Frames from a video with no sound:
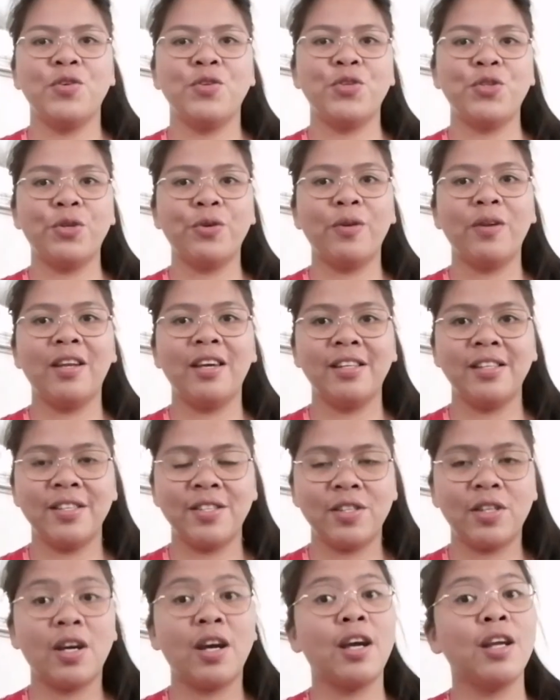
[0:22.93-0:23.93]
So
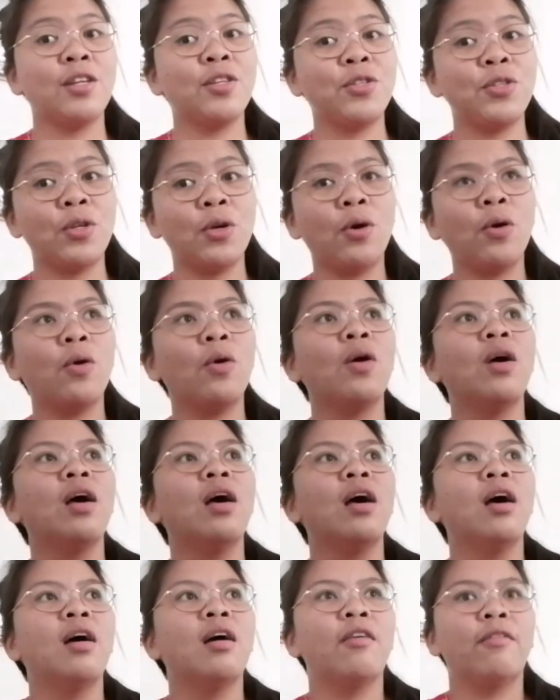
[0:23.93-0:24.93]
let's start. So
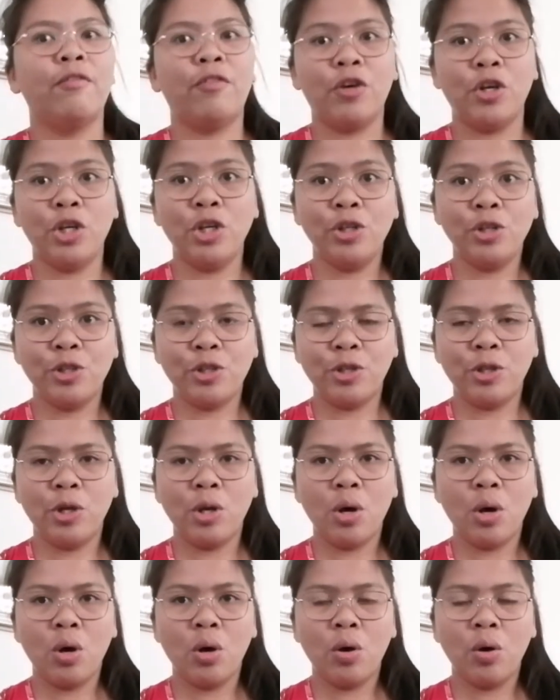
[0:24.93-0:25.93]
for you to
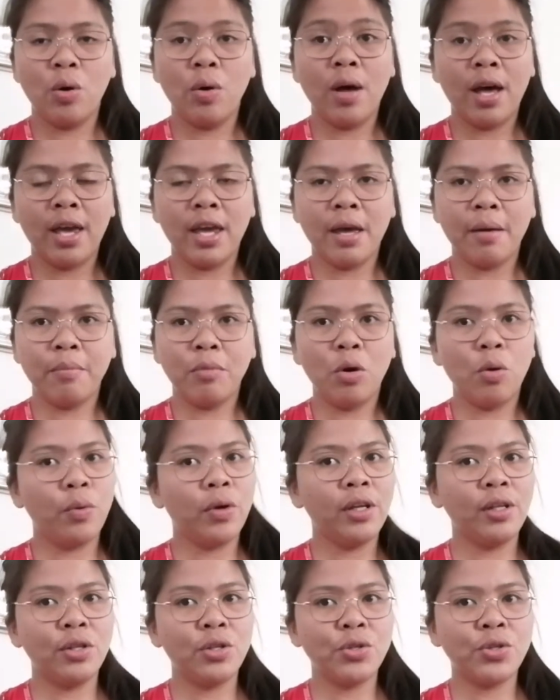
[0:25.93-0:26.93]
know, I am
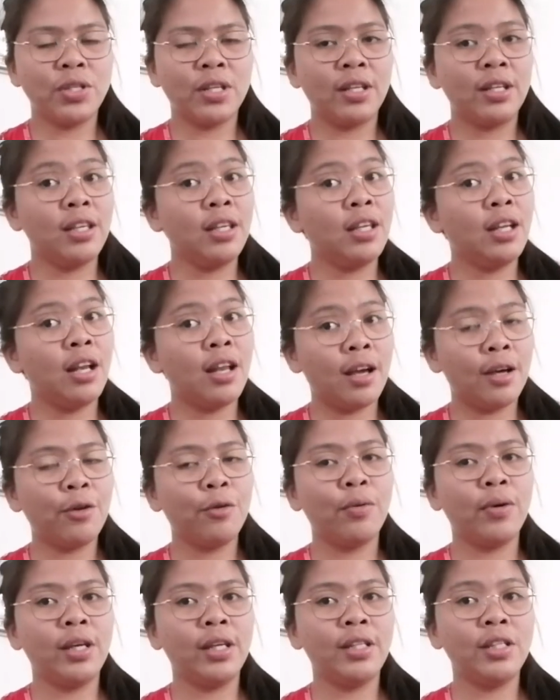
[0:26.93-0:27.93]
going to study
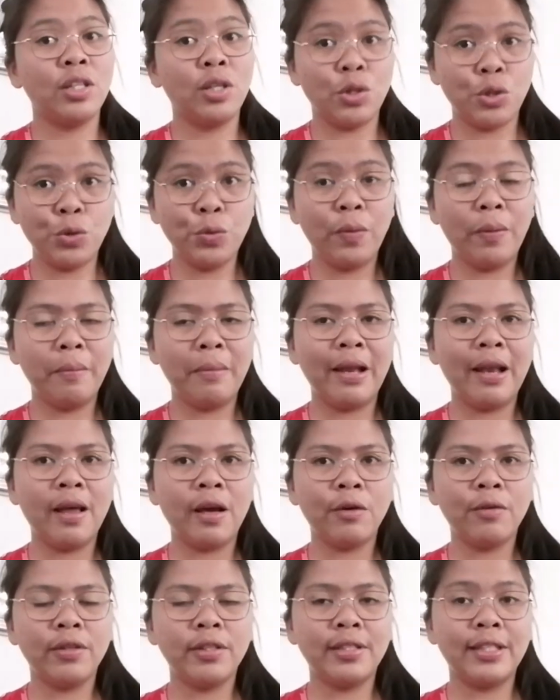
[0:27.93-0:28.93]
language, Suomi
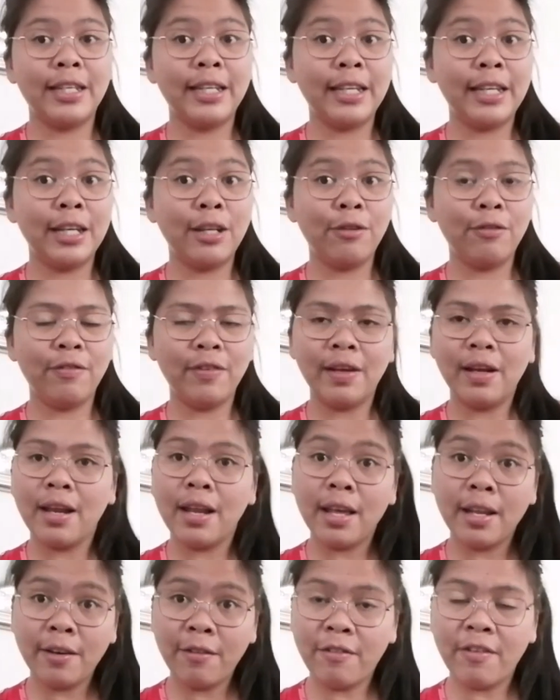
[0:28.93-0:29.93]
language here in
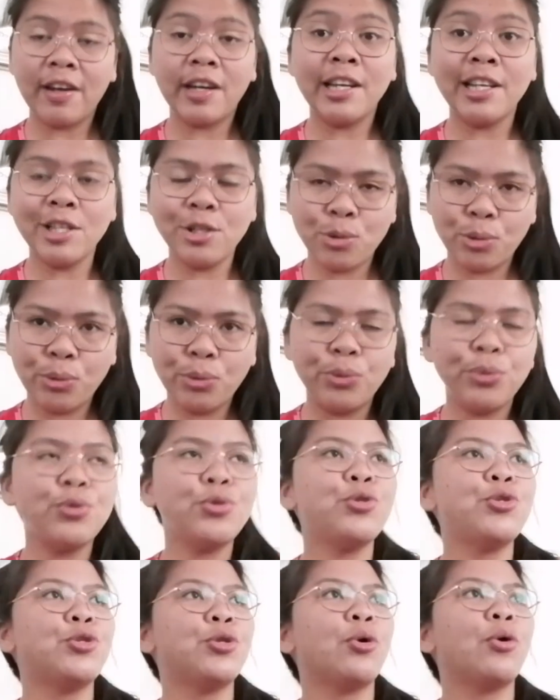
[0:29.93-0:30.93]
Finland very
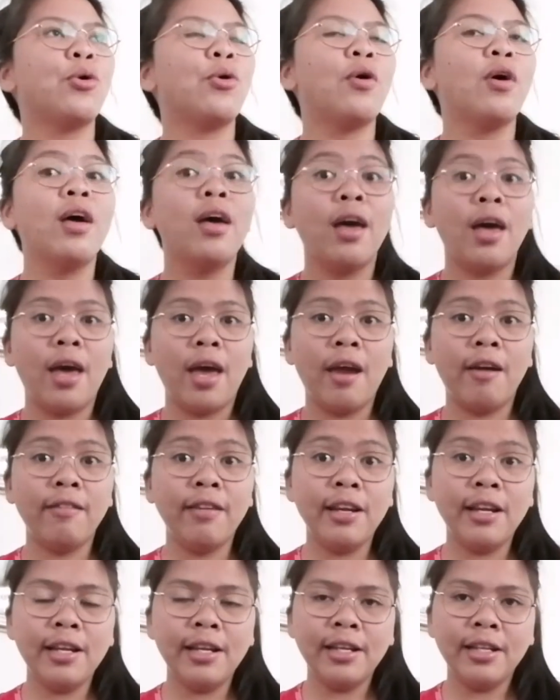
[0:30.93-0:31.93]
soon. So I
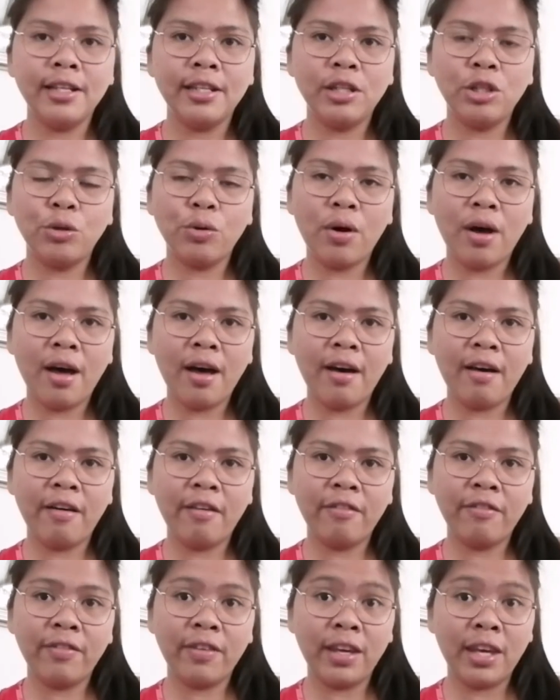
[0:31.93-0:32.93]
really need to
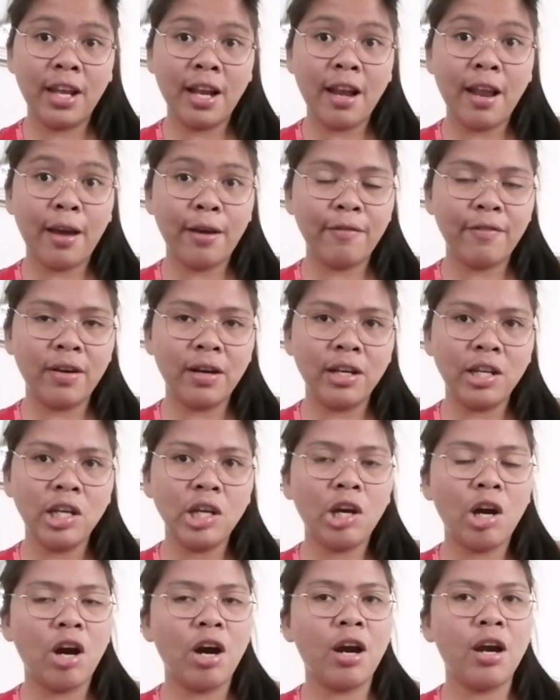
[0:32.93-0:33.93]
have a library
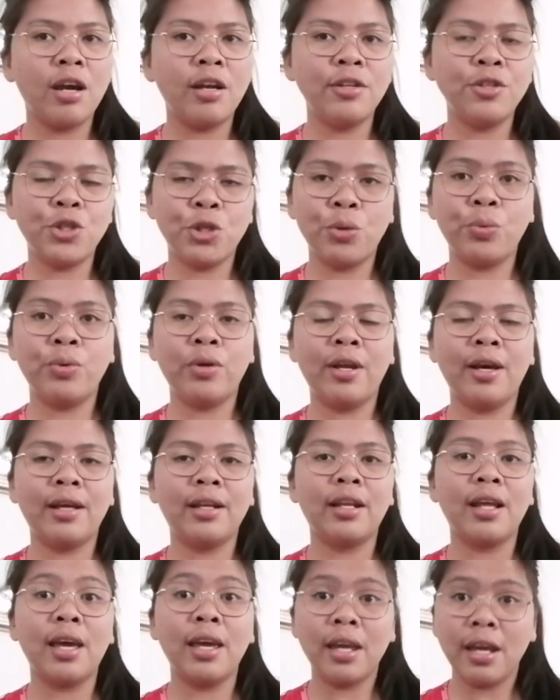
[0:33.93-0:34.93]
card so
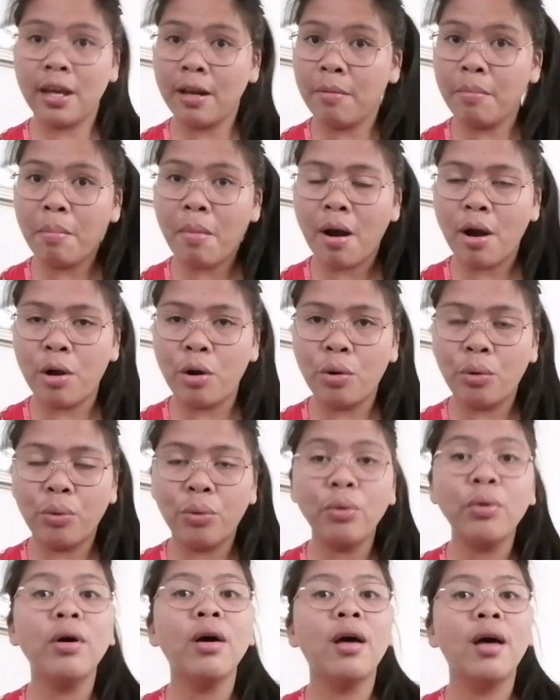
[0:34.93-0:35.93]
that I can
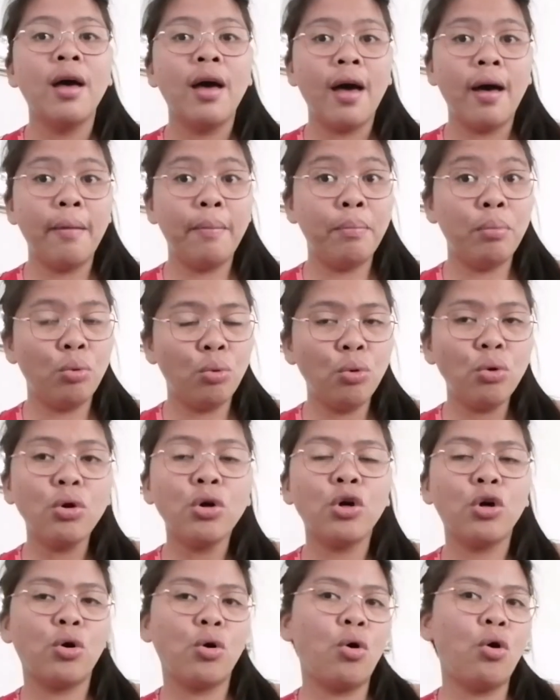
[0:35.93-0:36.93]
borrow a
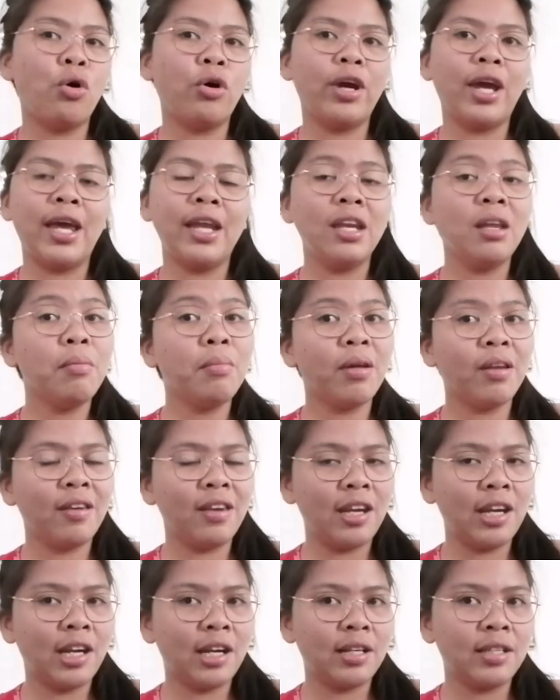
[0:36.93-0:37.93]
book or any
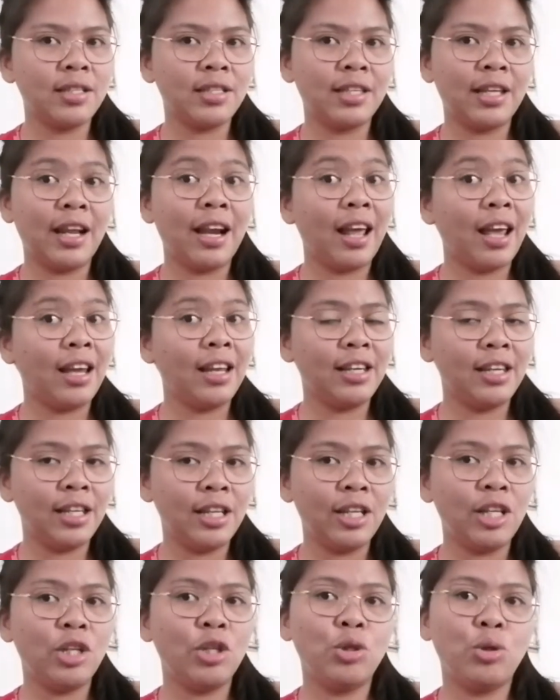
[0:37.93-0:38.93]
materials that I
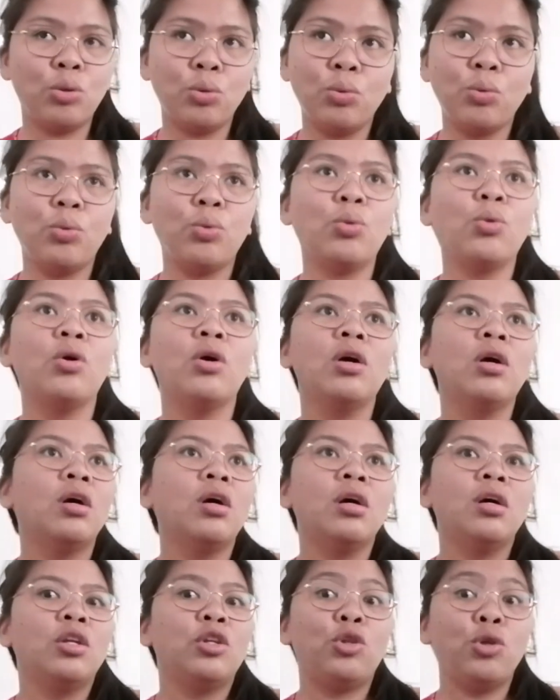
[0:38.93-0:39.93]
need to
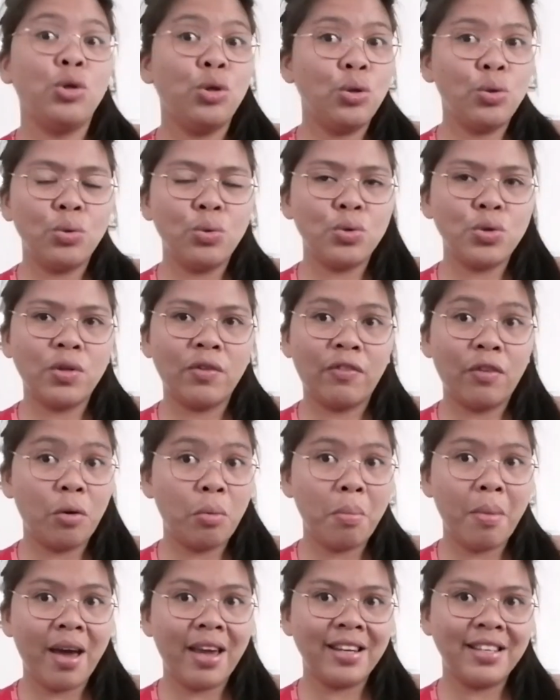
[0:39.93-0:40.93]
use
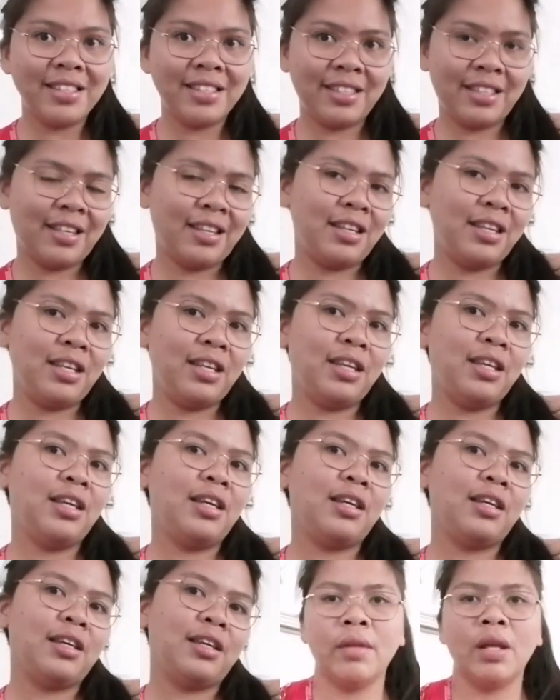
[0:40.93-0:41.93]
for my study.